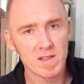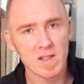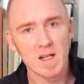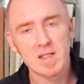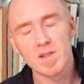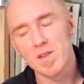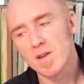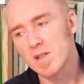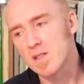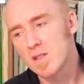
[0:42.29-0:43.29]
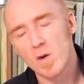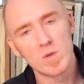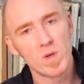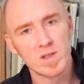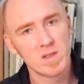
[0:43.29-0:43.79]
in the 1930s. No
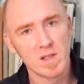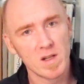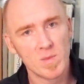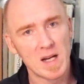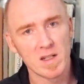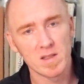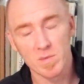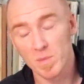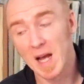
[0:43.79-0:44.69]
one wanted to know about it.